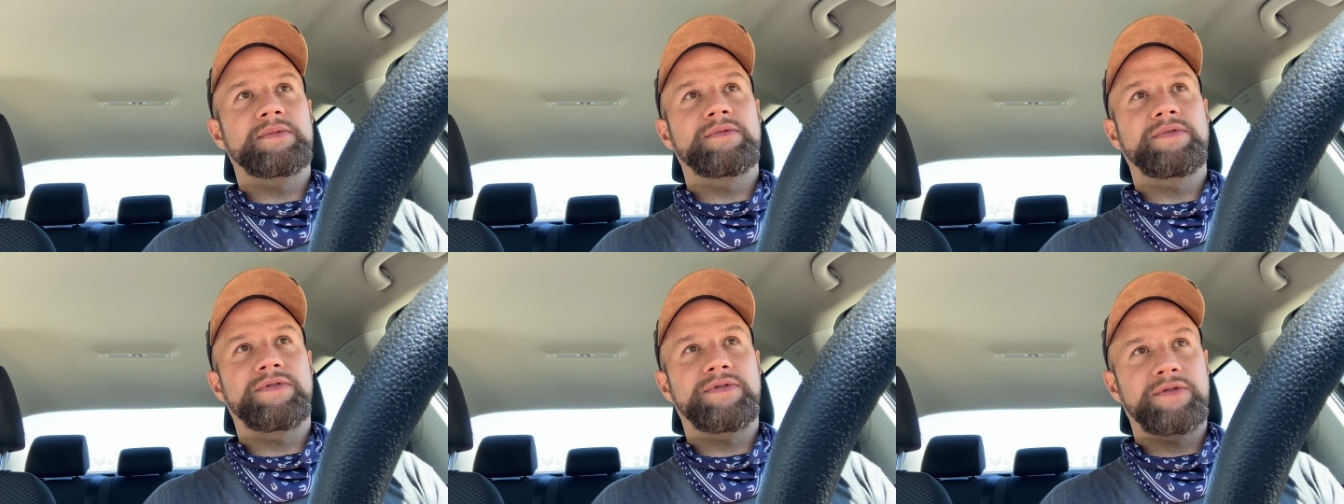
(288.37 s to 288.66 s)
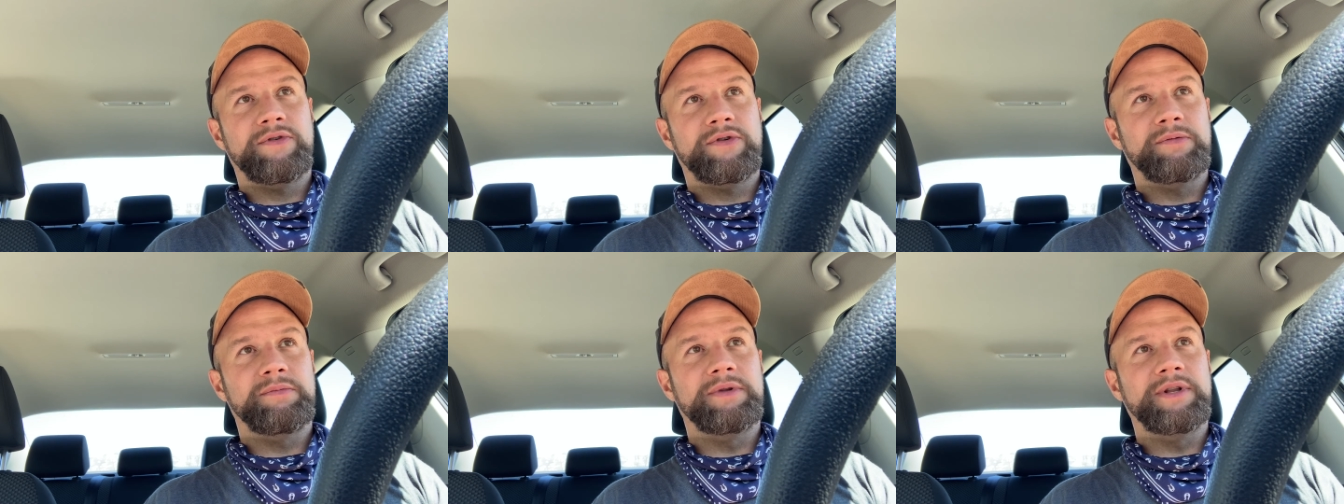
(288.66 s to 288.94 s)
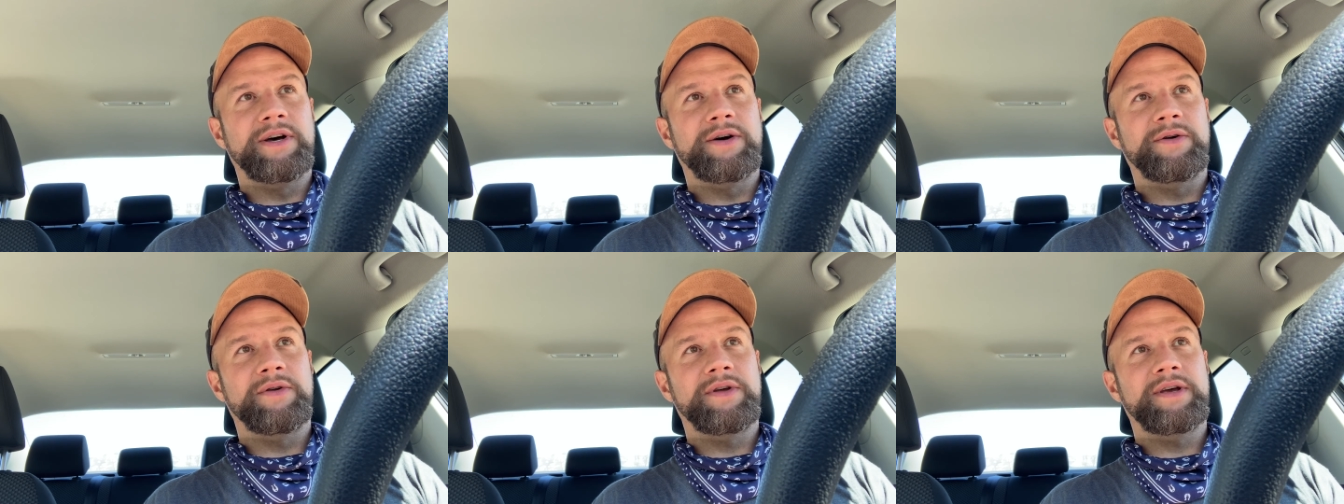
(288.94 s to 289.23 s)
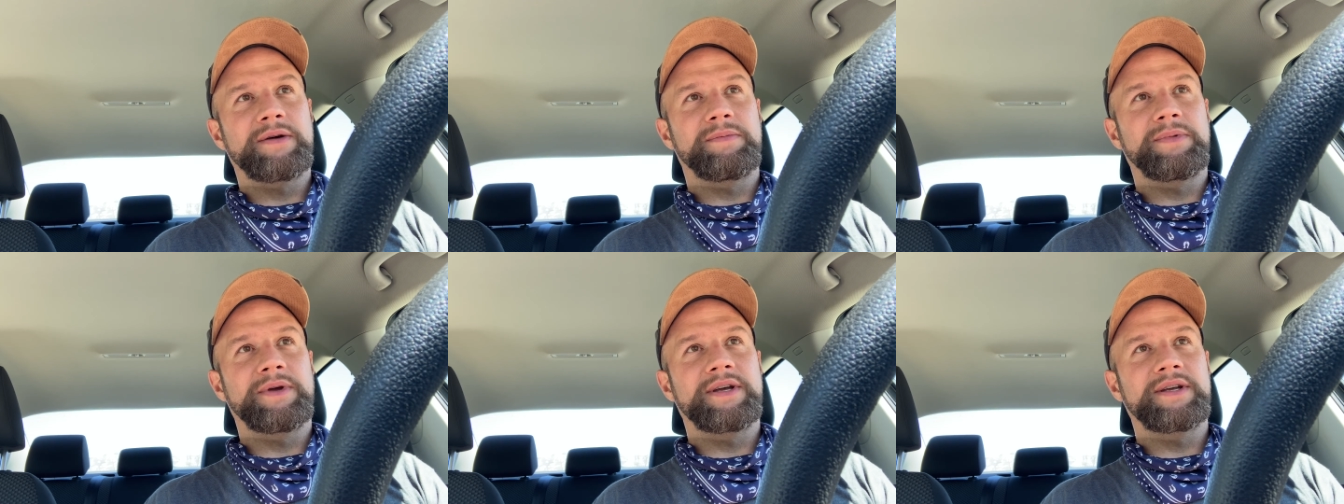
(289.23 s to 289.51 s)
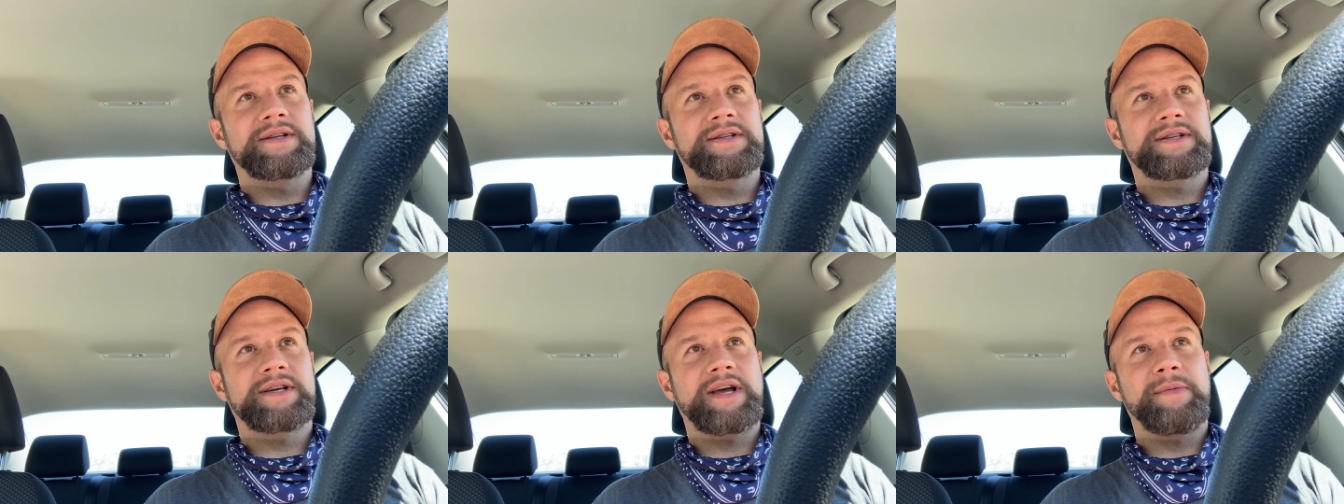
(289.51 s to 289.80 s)
full-blown
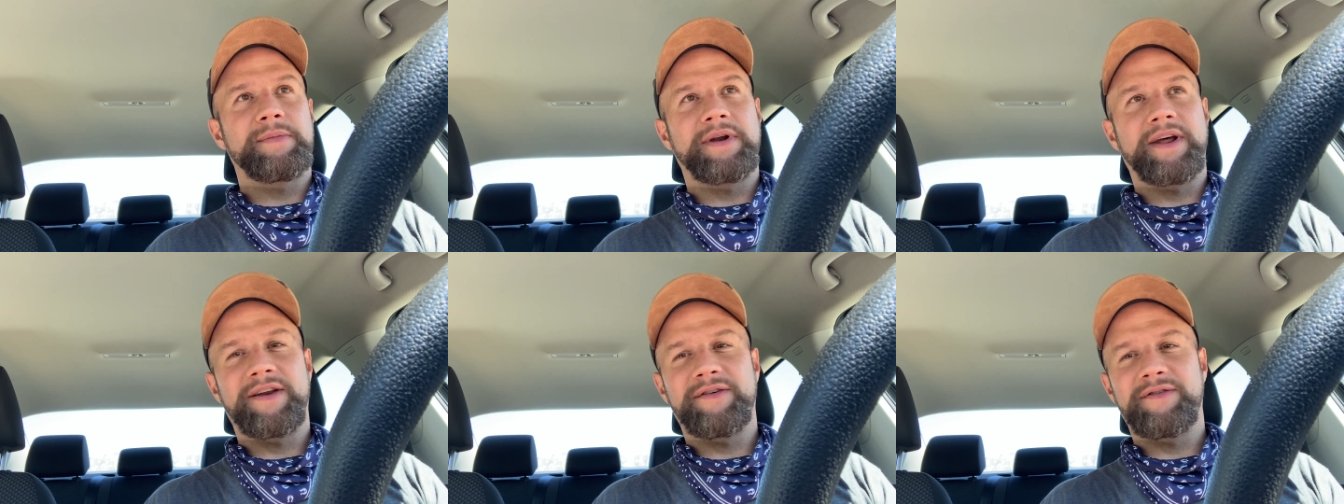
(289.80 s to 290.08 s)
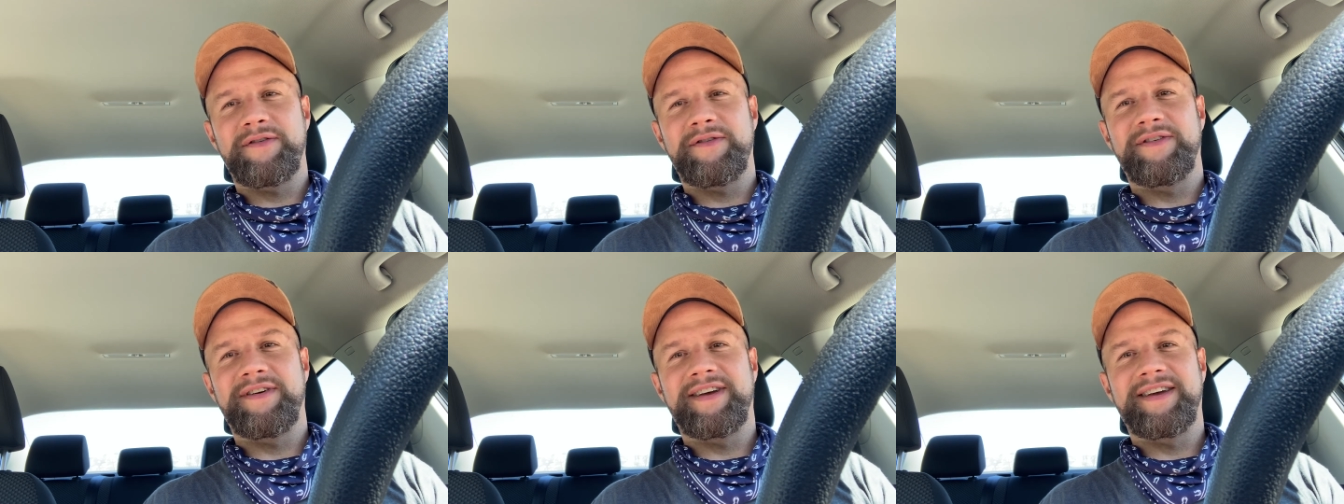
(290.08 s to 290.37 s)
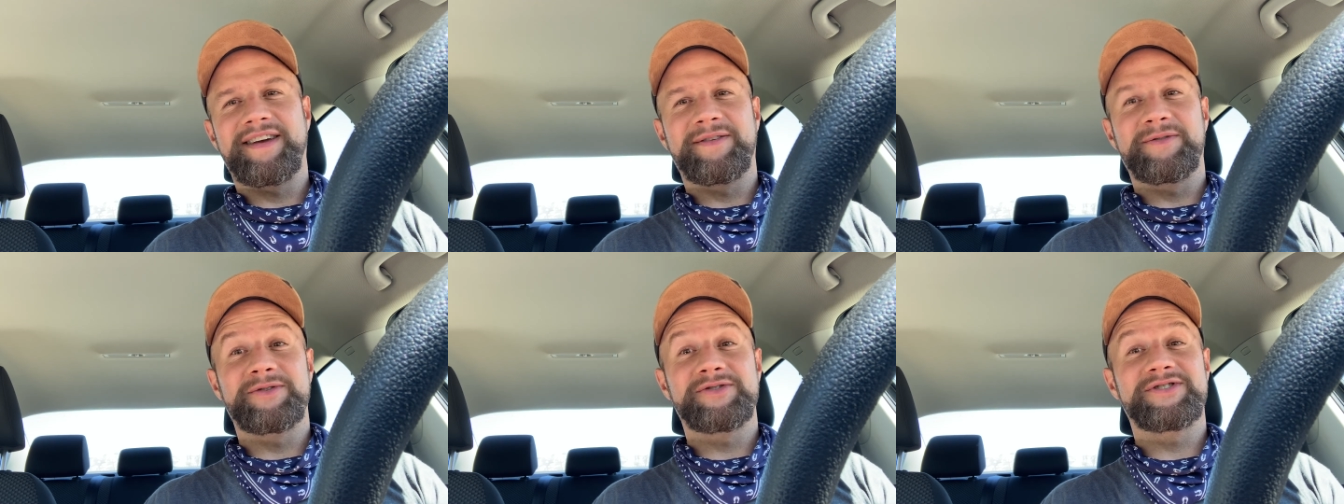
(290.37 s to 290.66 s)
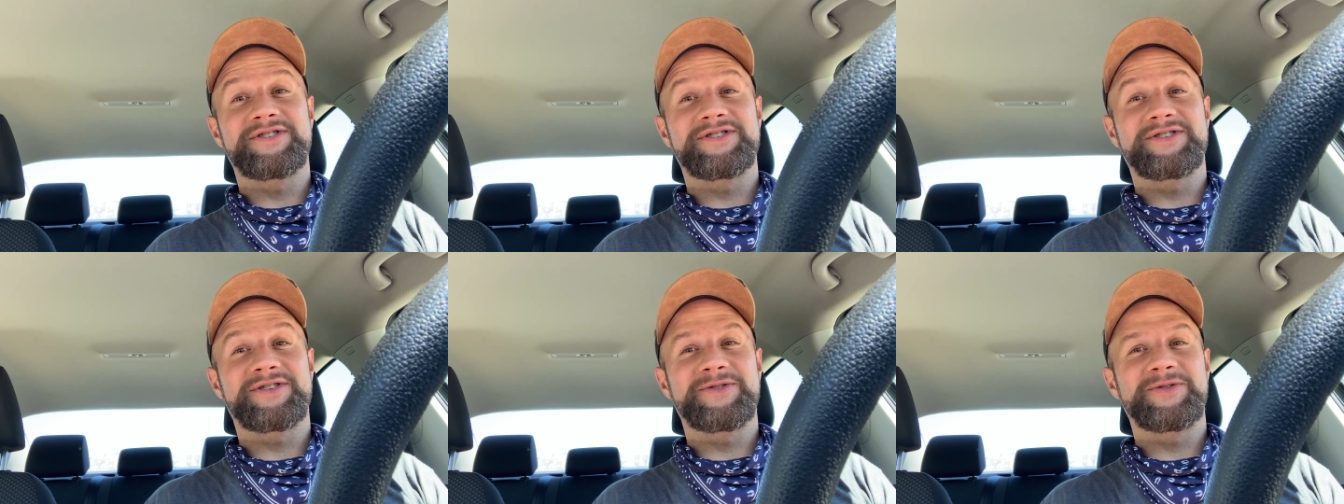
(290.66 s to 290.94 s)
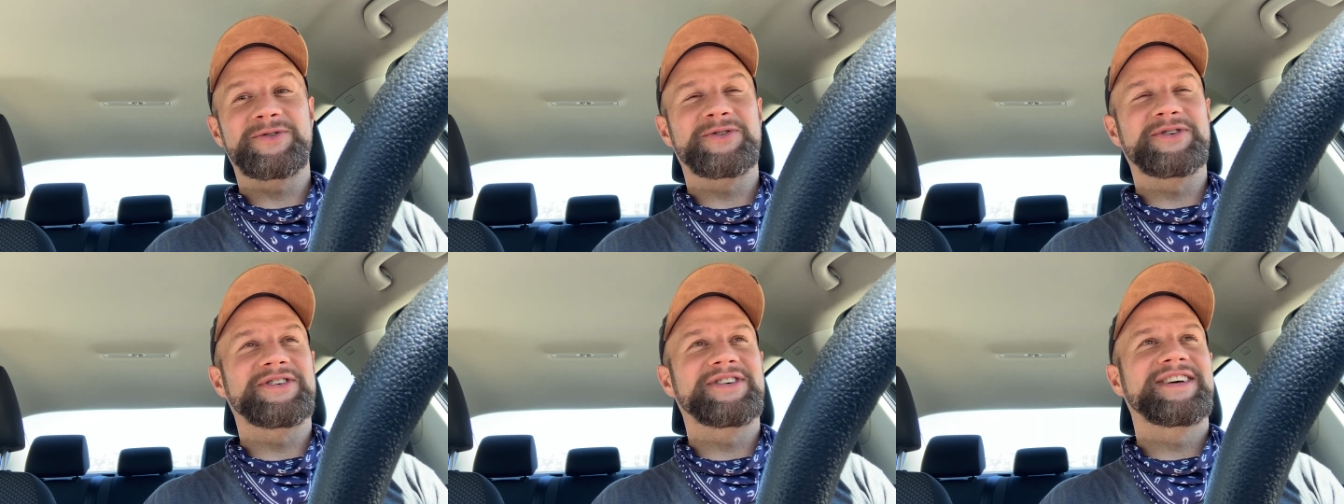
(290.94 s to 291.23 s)
hippies coming out of a van, which is
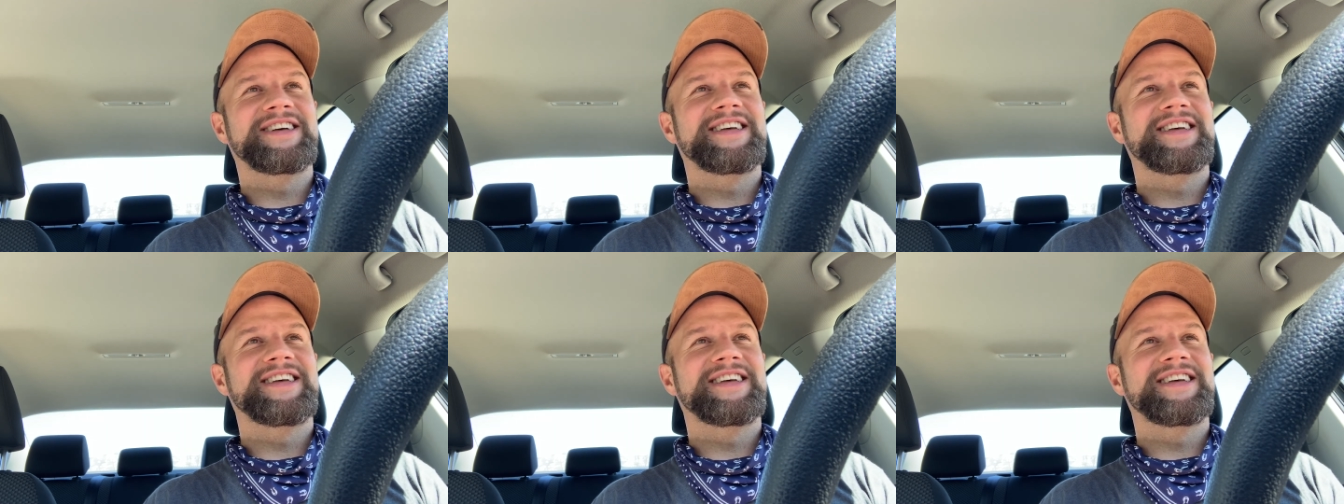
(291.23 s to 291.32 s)
cool.